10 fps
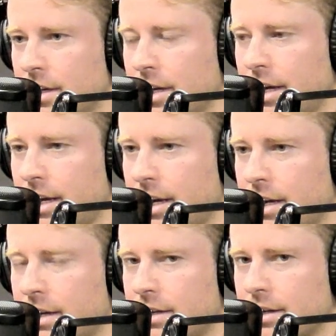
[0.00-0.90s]

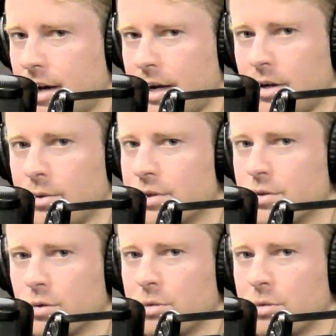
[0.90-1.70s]
And I had always told people